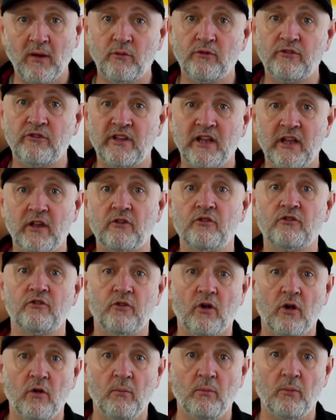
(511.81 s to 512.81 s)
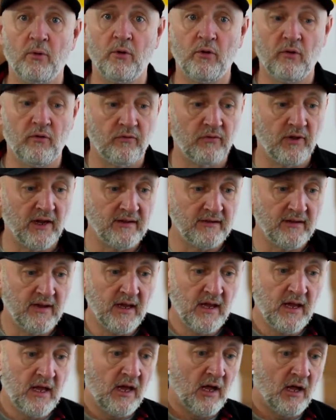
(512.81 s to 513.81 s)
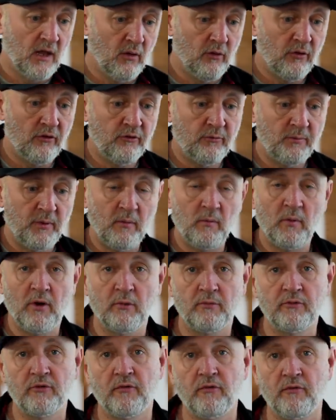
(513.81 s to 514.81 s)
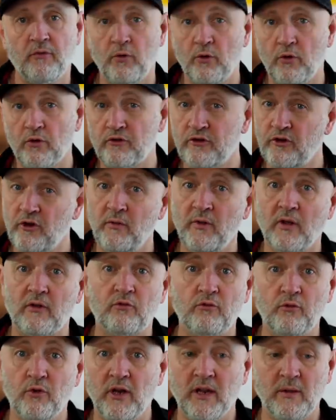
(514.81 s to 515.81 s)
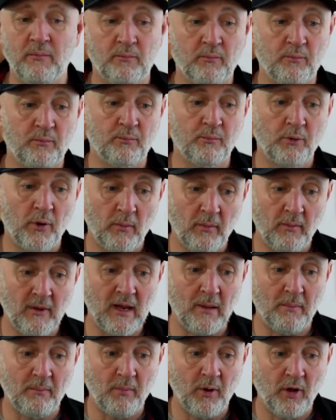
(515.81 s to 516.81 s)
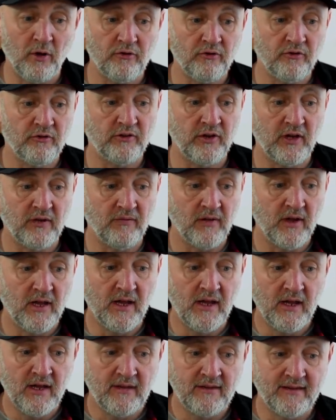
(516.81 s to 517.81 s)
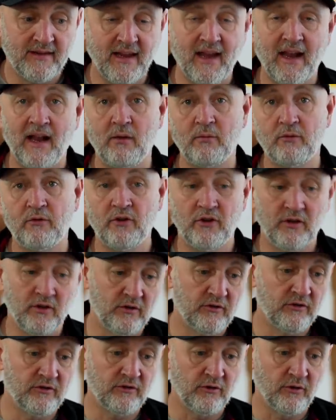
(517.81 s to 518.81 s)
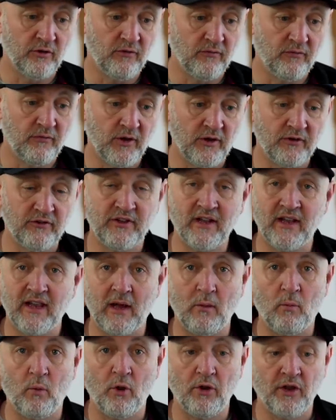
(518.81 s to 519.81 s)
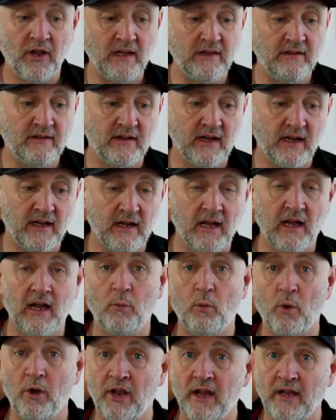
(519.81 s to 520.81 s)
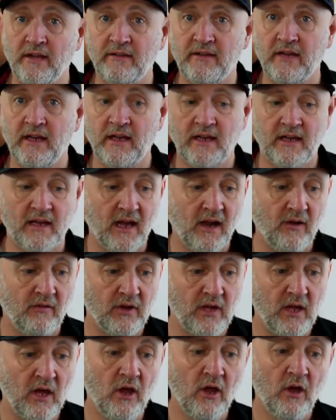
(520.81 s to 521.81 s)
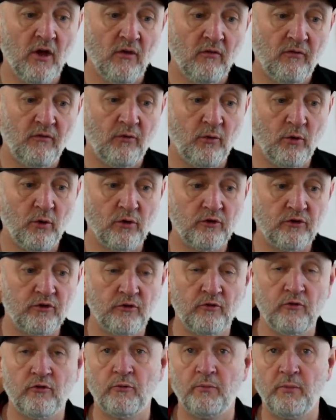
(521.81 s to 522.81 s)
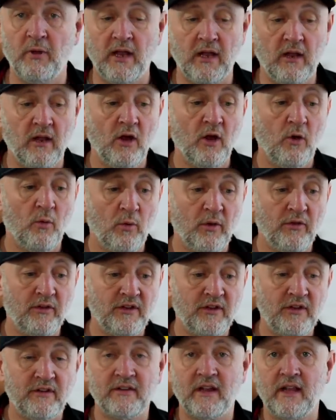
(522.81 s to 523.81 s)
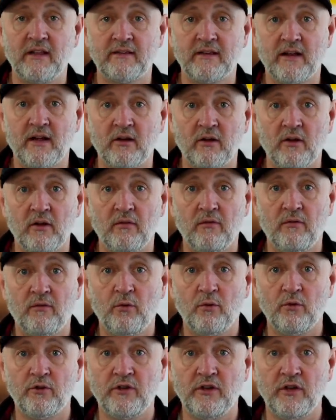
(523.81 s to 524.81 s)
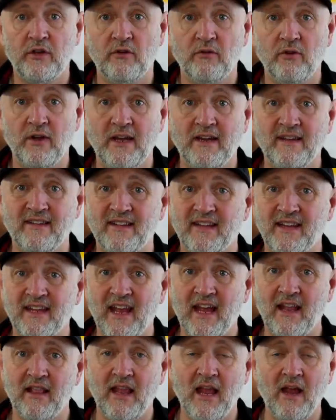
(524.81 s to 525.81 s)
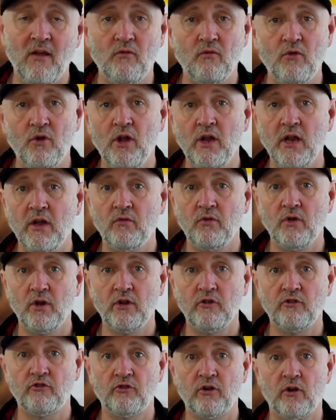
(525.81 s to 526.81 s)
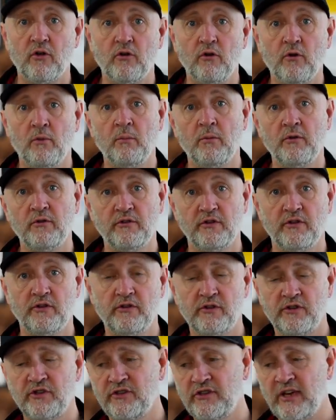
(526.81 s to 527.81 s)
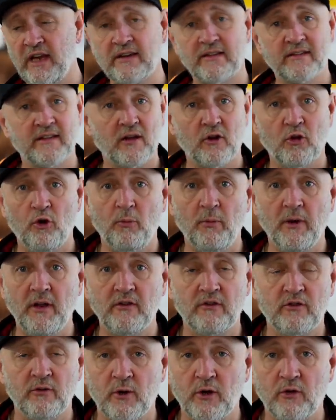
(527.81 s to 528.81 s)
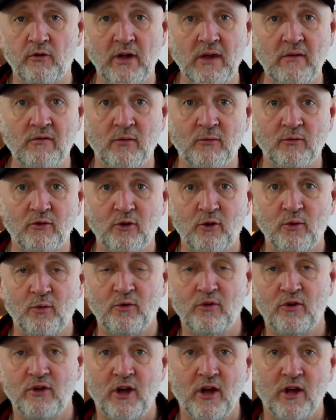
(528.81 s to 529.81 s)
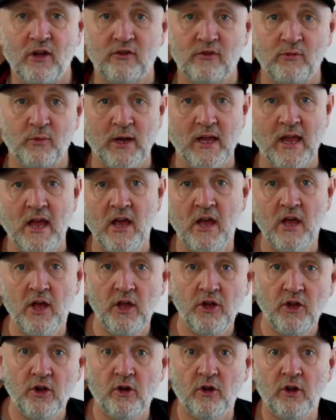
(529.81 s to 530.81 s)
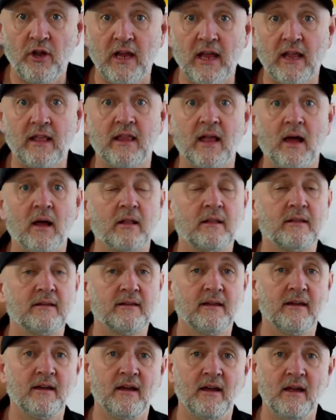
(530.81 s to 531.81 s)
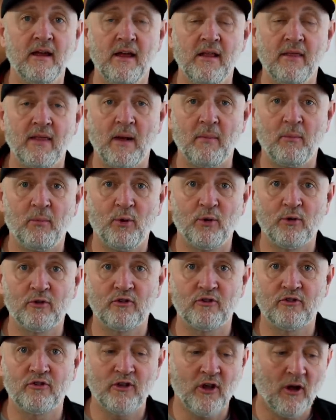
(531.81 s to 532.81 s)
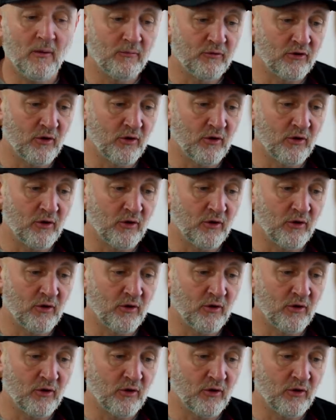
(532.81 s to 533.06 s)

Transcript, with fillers: It was still a strong ball flight. Although the spin went up to 4.2, that's really probably a positive to get out at sort of uh, still that 198, 198 carry. 4 2 spin with a descent angle of 40 degrees. And again, they're really, really strong numbers to suggest that coming into a green from 200 yards away, you're going to get that, uh, that ball to stop.